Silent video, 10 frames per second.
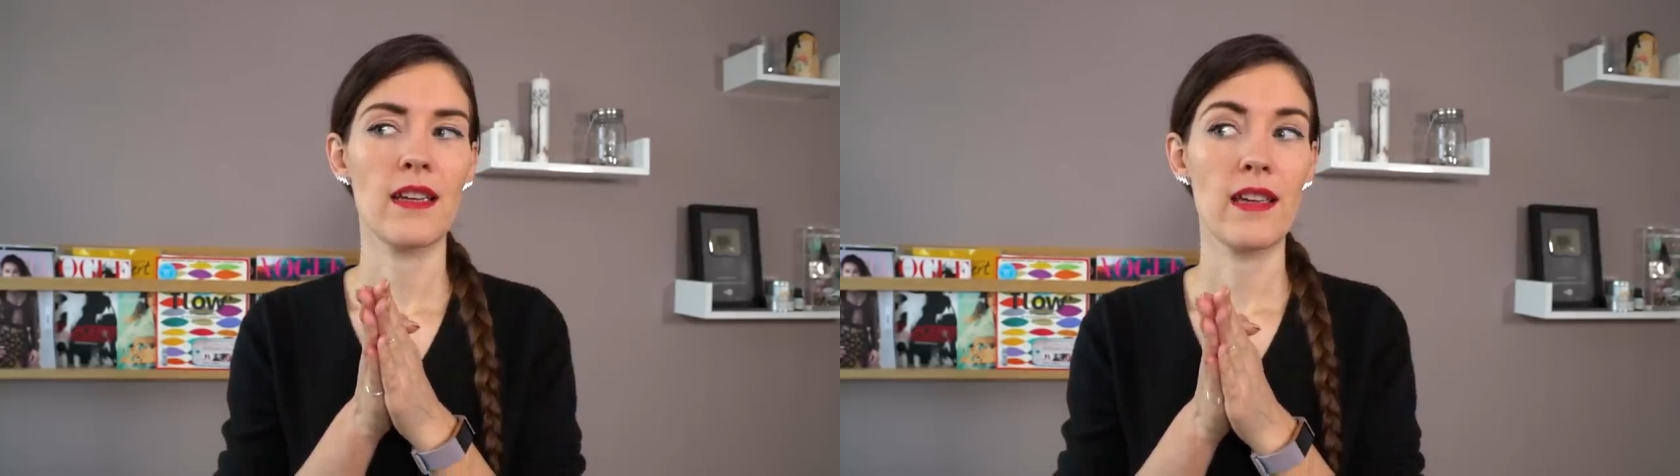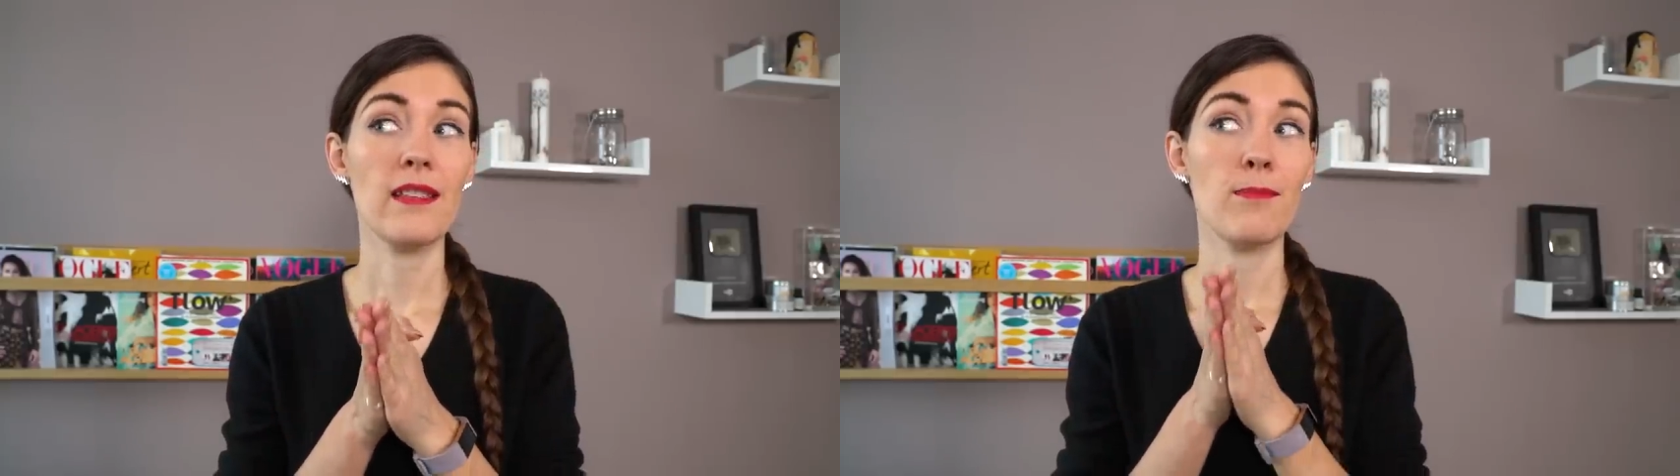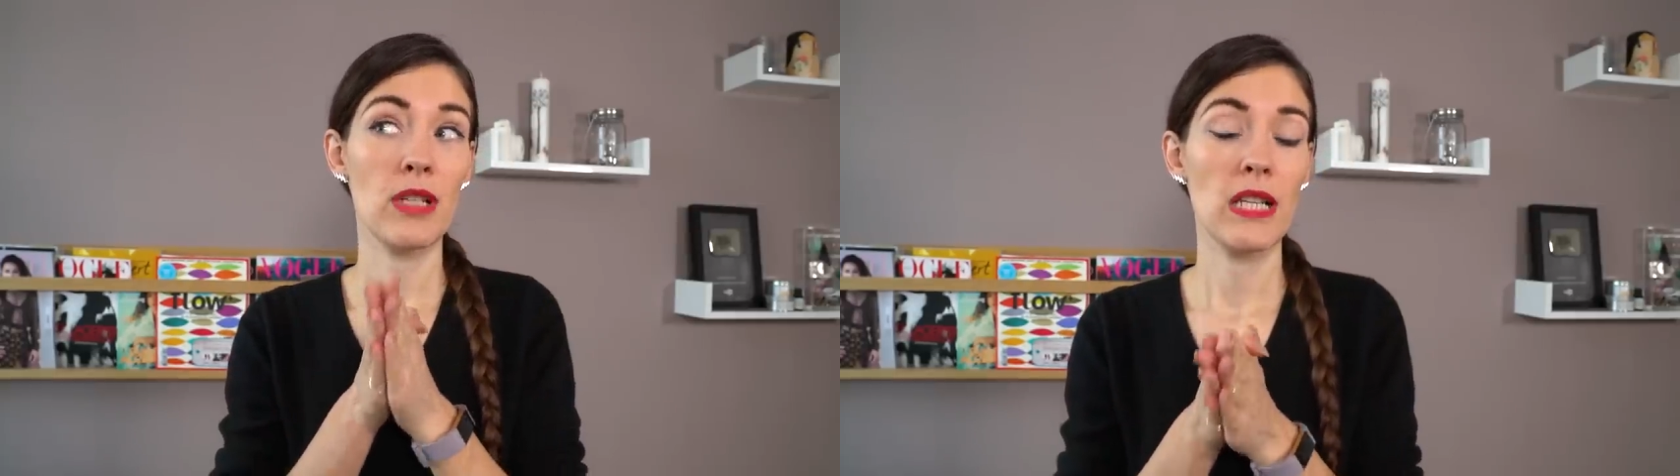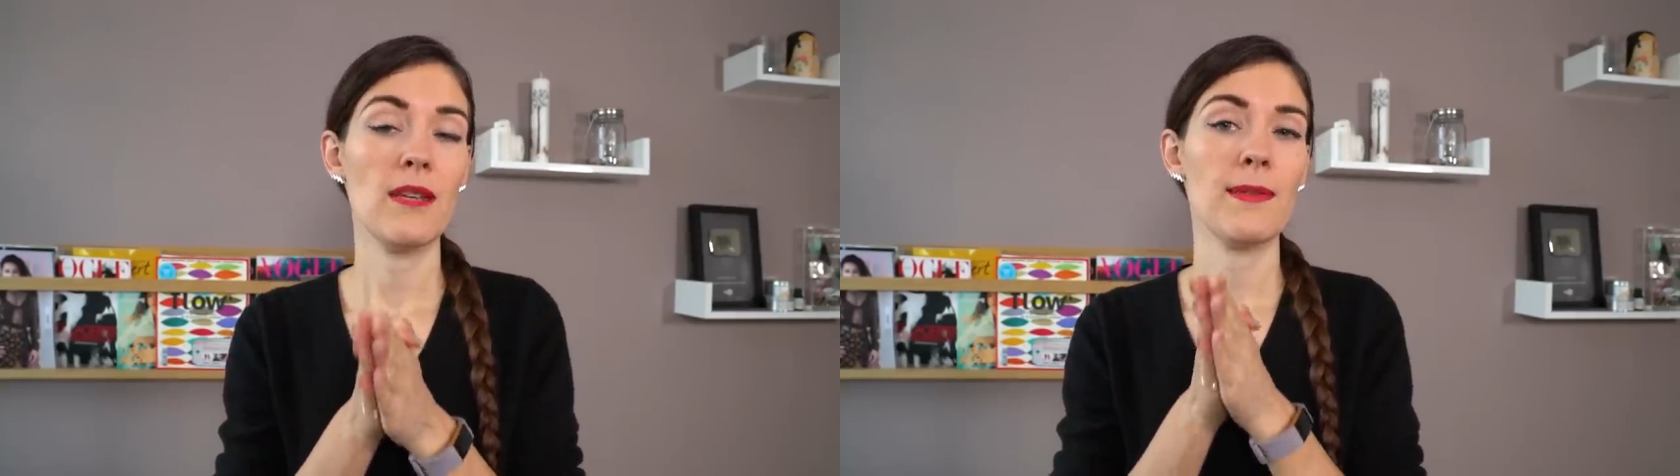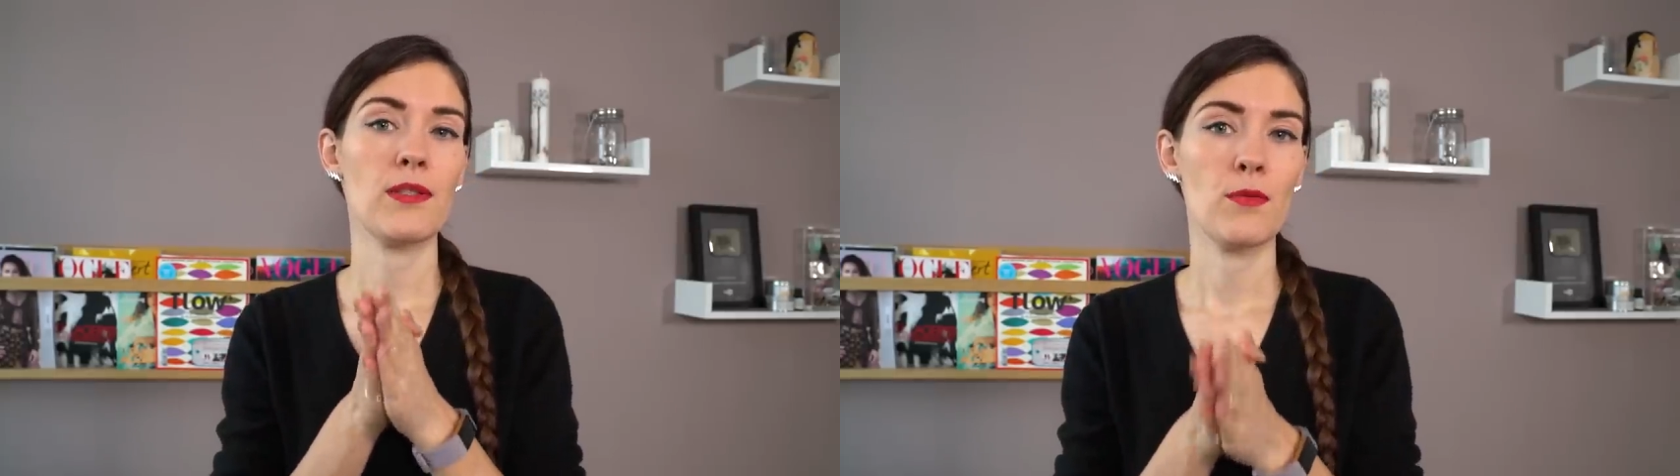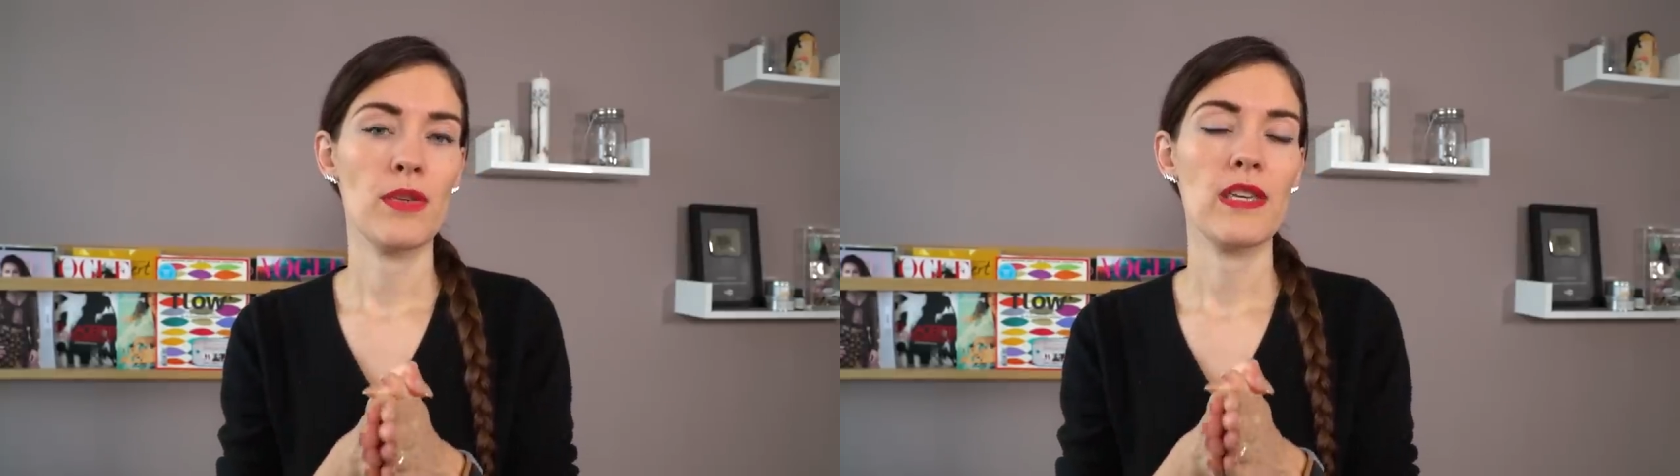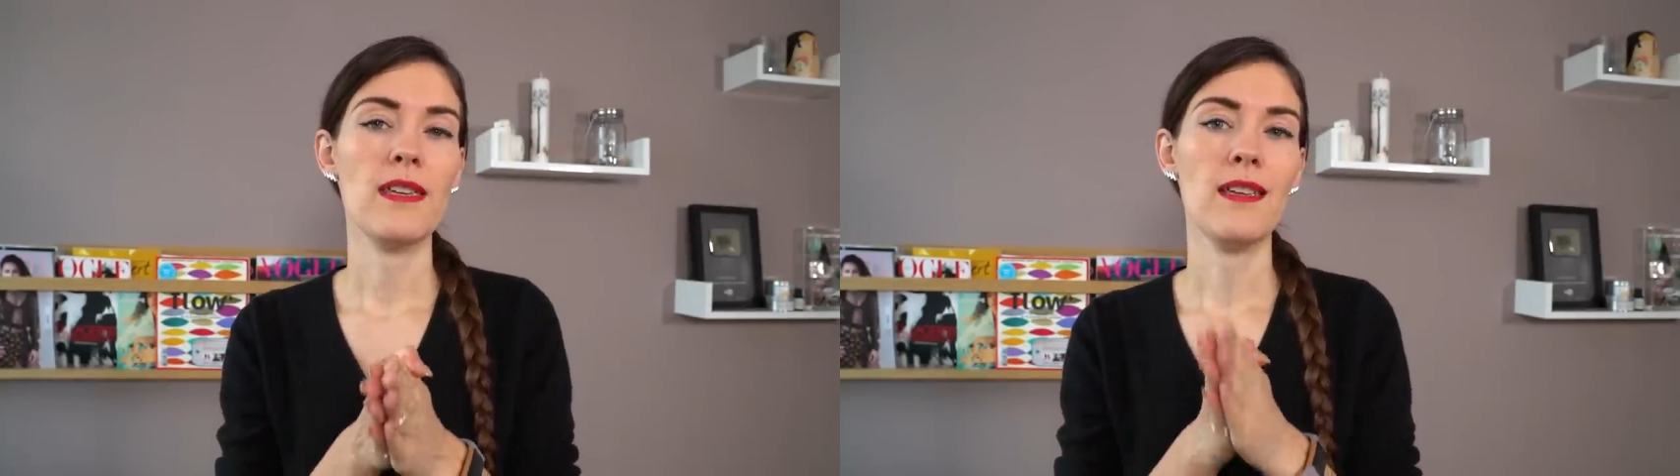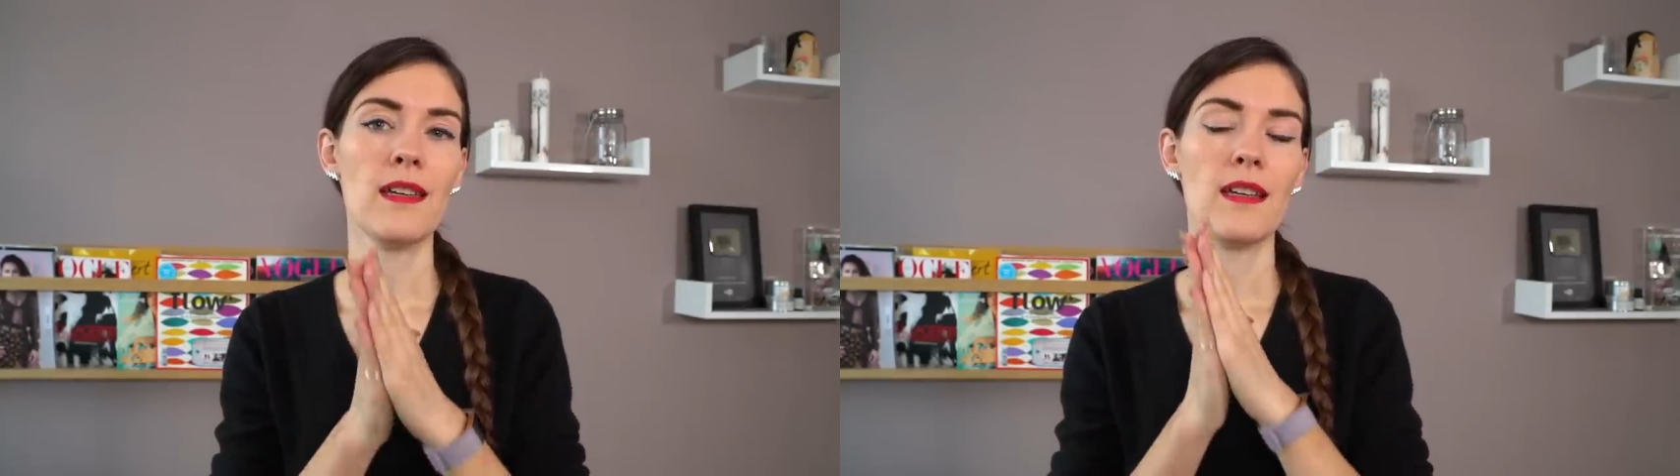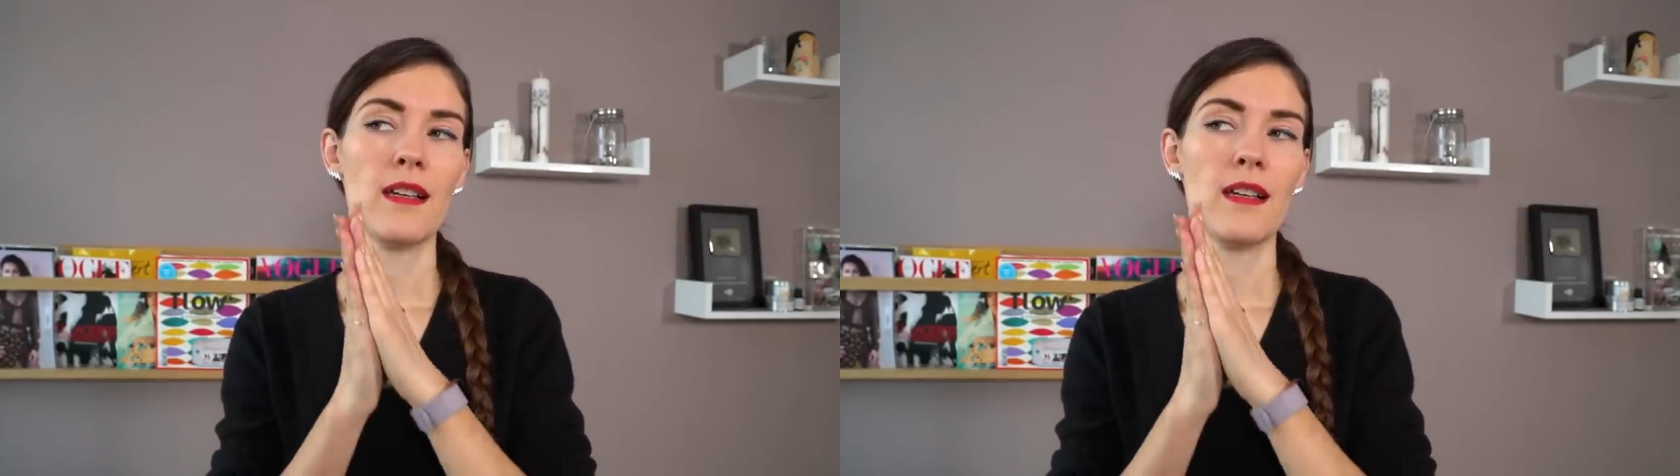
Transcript: is believed to be,